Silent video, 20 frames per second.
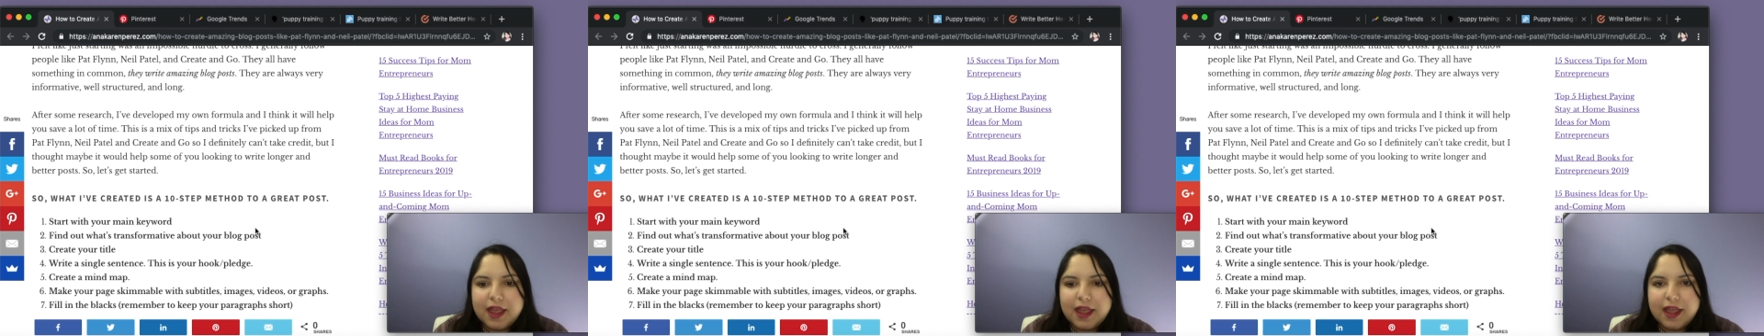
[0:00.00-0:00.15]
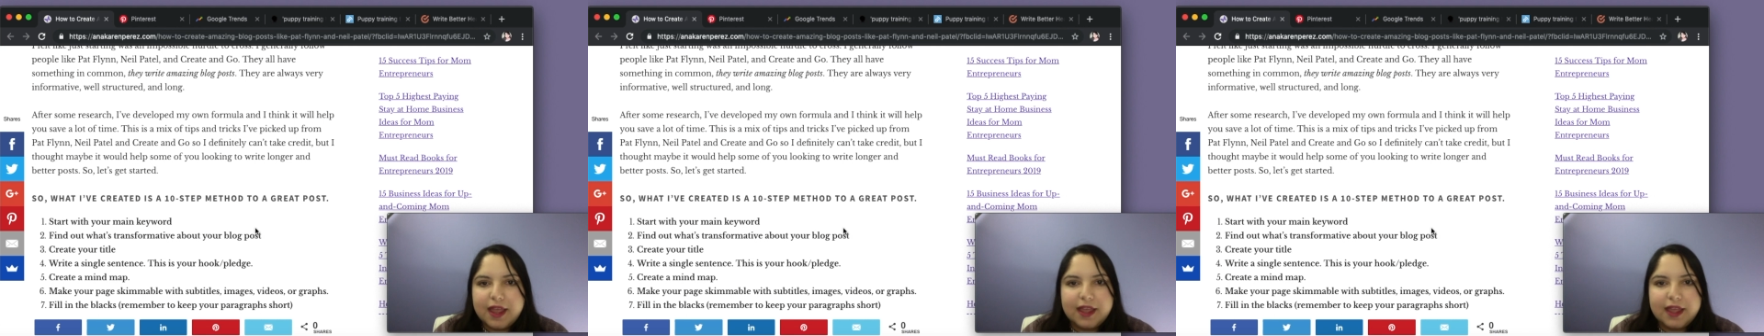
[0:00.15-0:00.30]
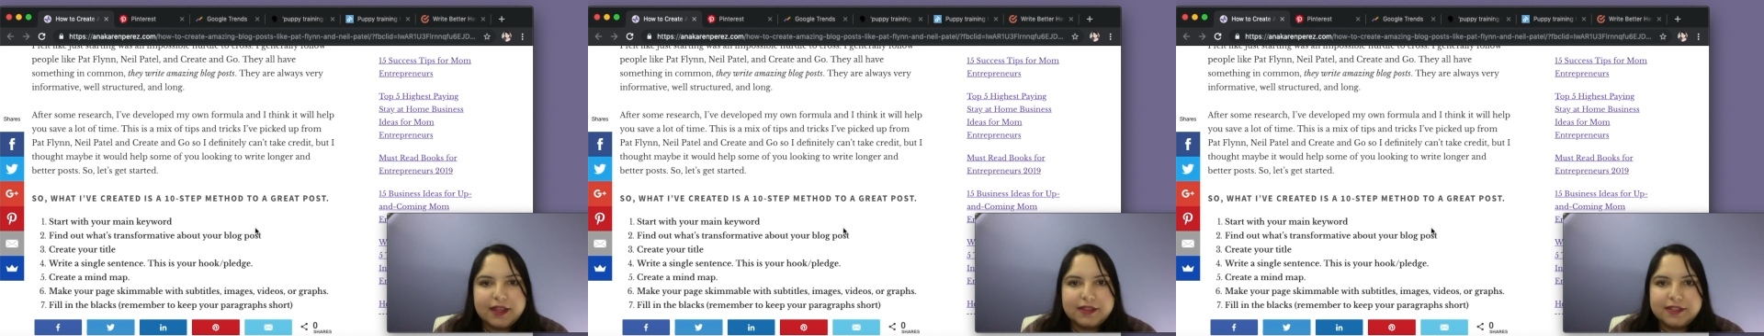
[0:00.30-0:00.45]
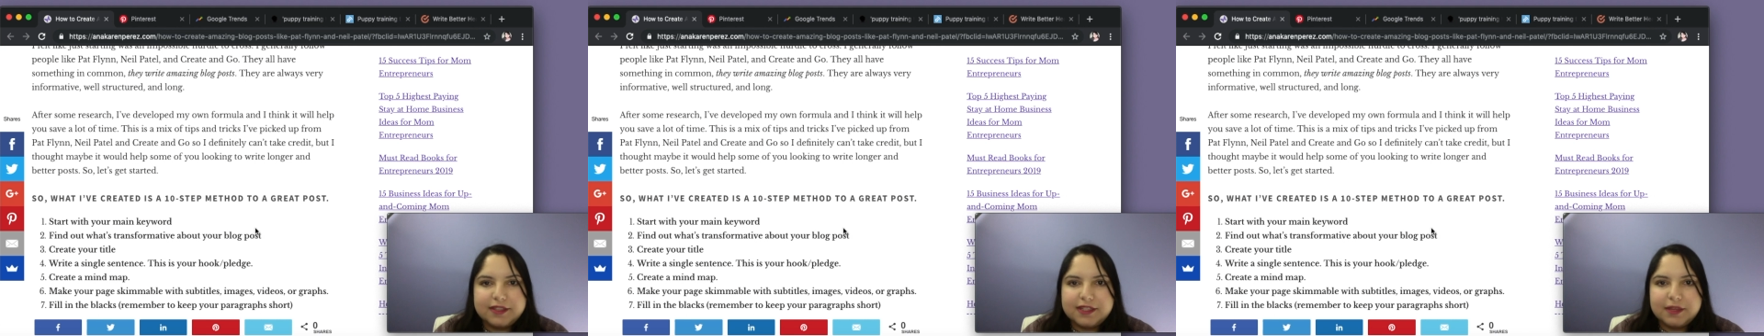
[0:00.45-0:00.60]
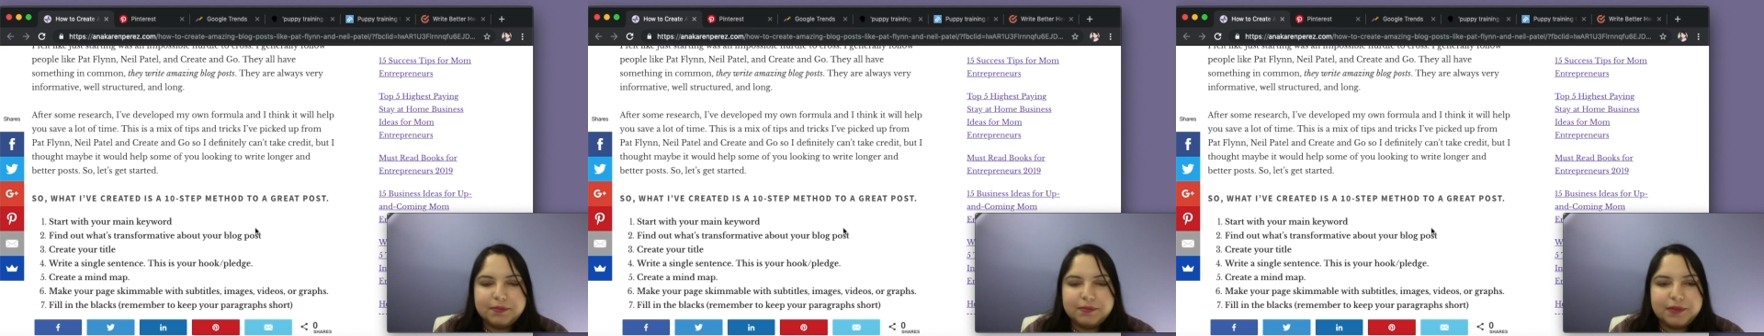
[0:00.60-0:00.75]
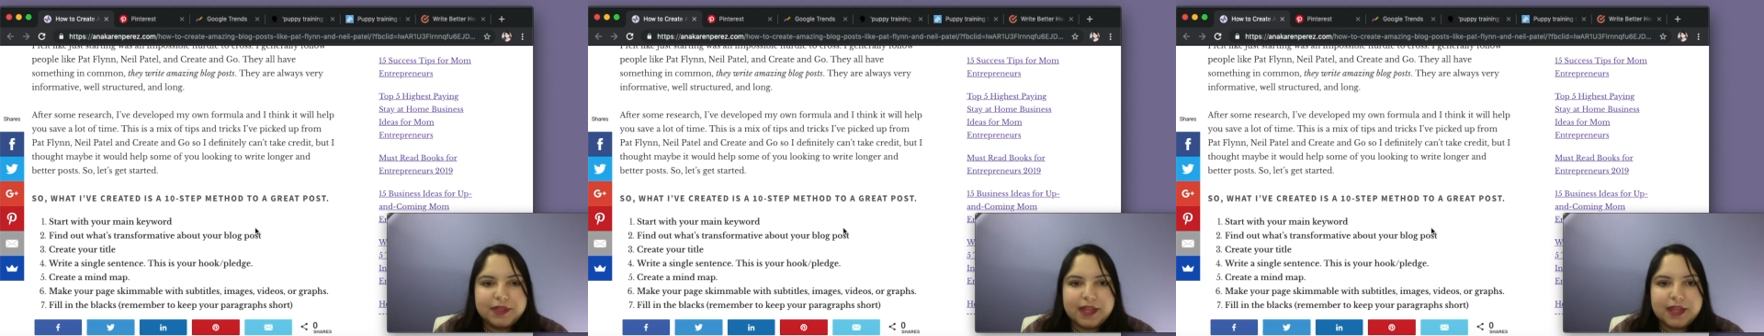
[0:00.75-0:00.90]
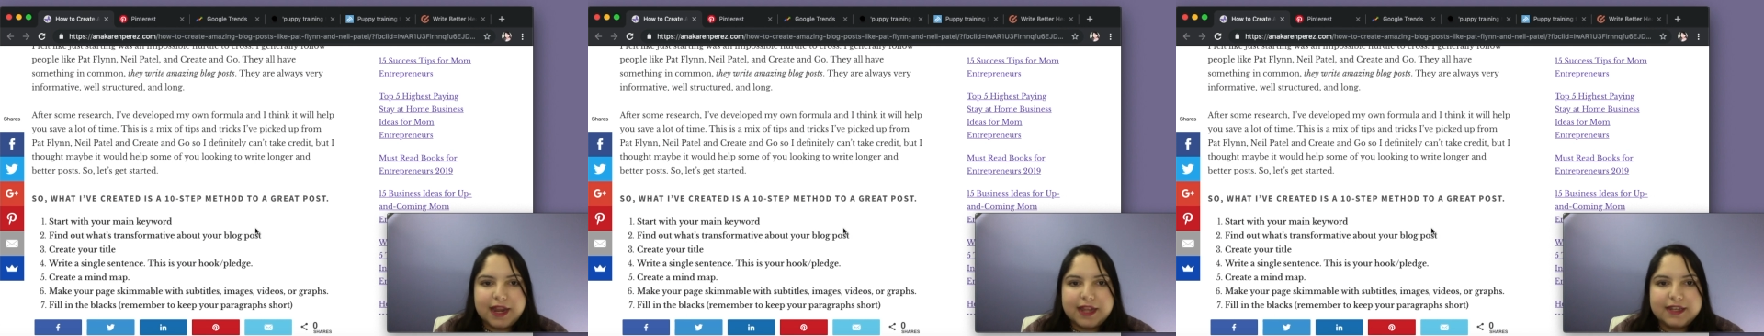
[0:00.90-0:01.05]
It's
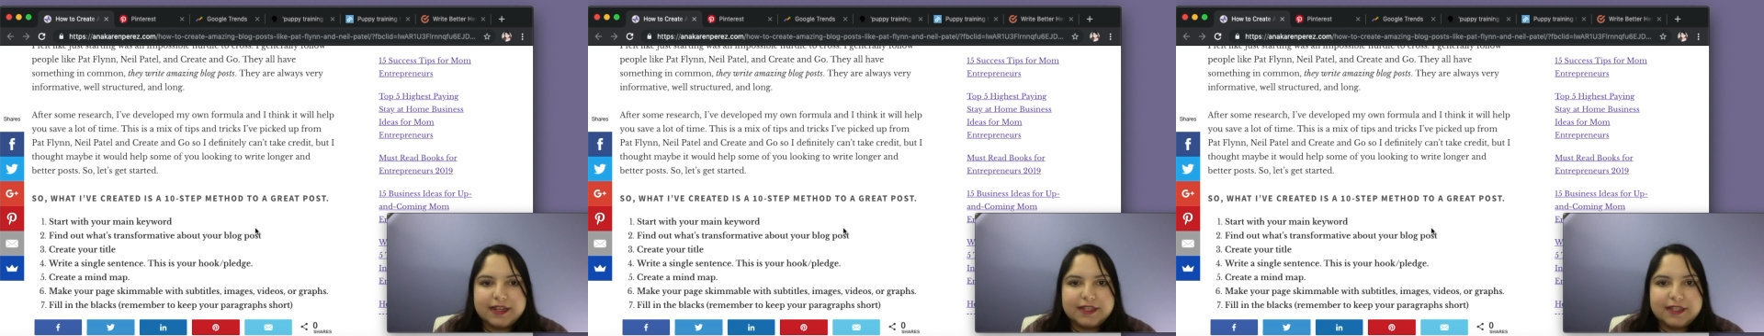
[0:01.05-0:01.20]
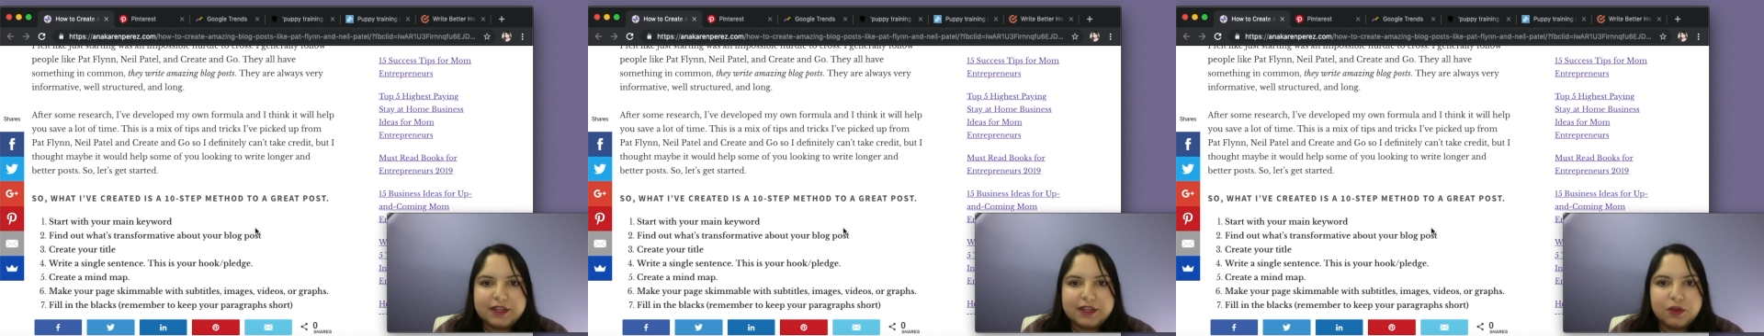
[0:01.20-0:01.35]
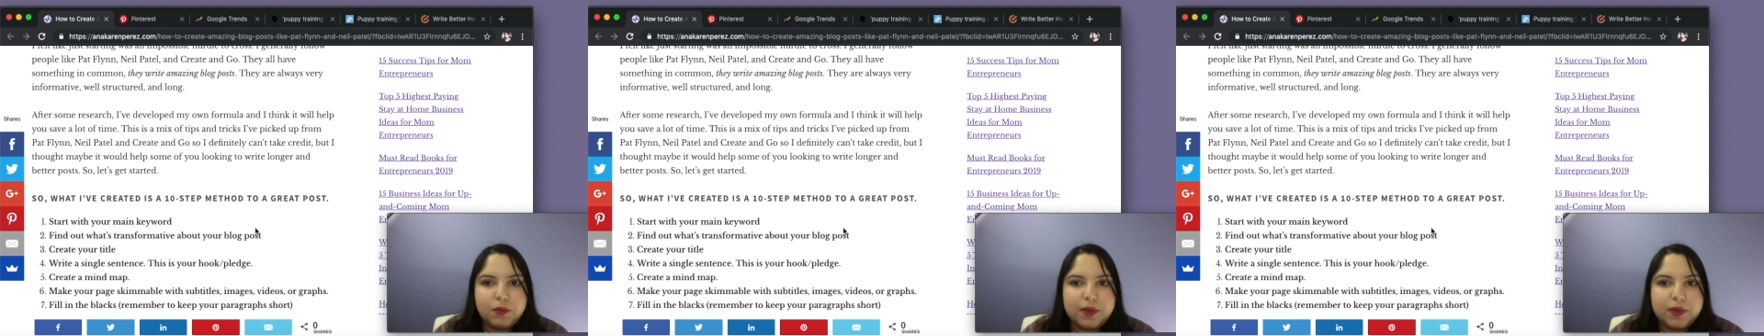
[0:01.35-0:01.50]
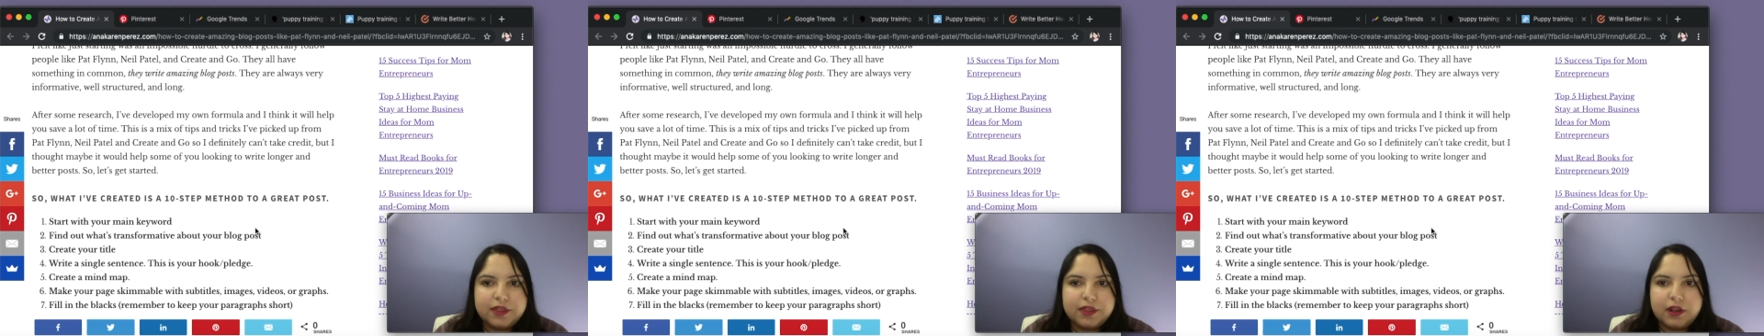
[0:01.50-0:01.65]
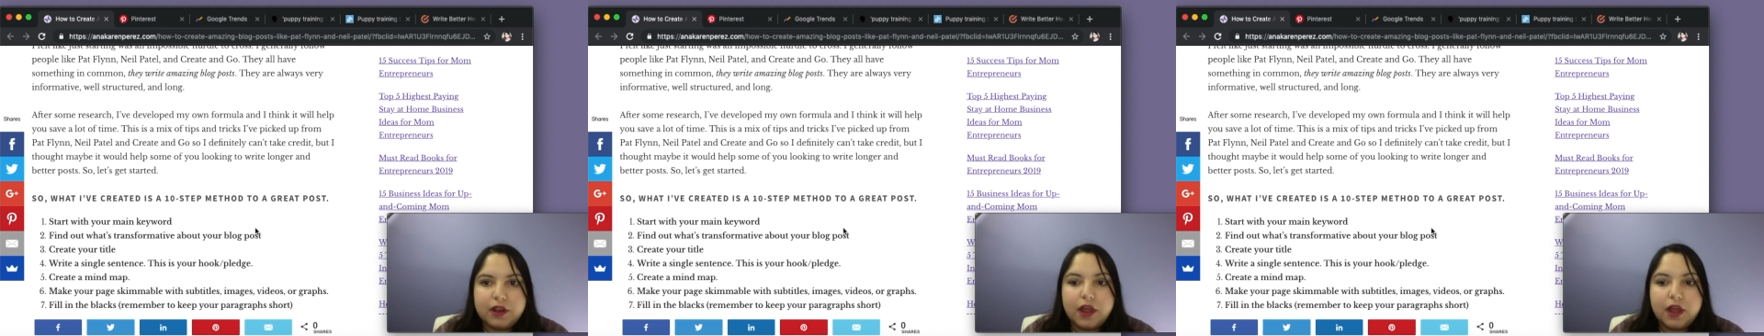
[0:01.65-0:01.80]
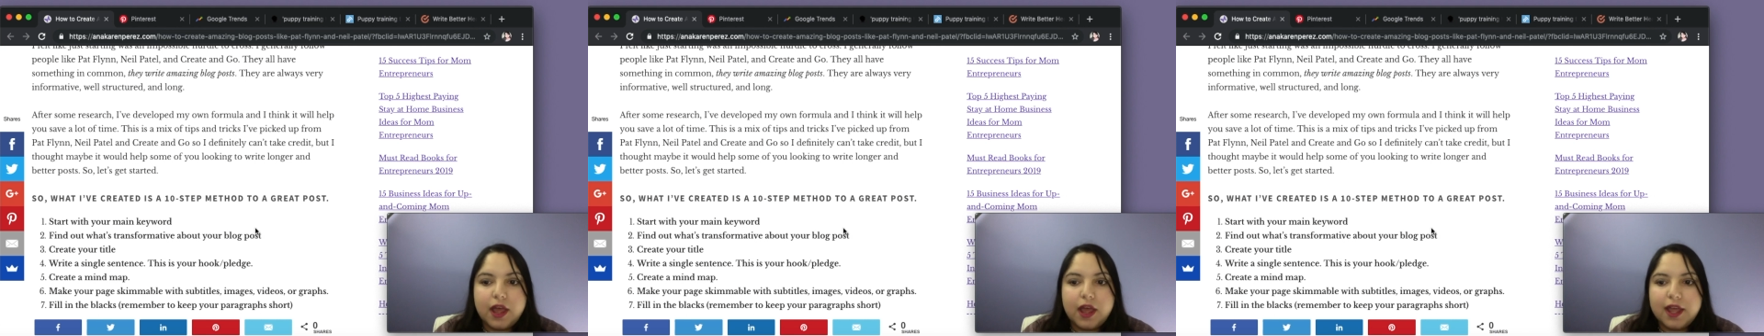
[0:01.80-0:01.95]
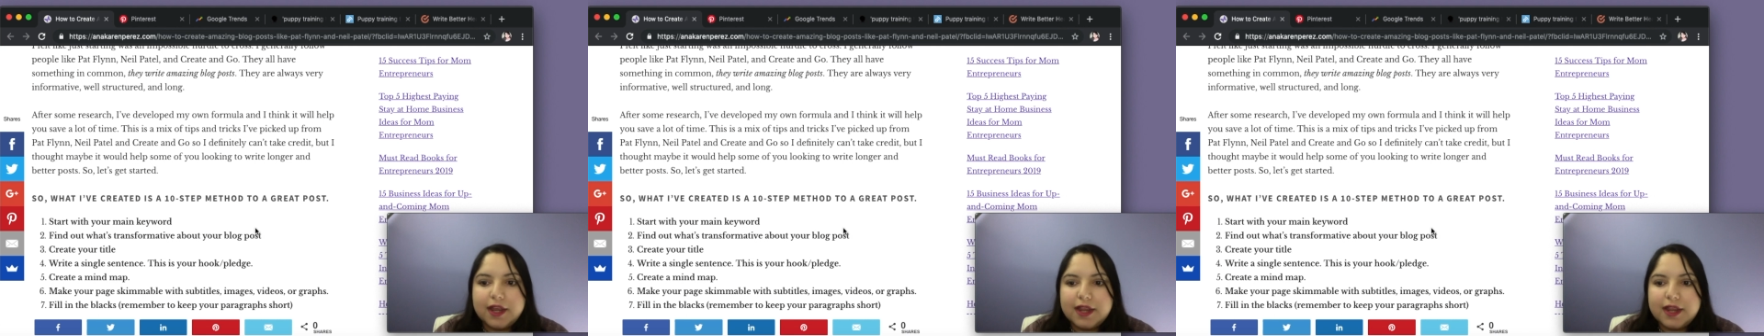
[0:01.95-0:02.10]
something that I deal with a lot,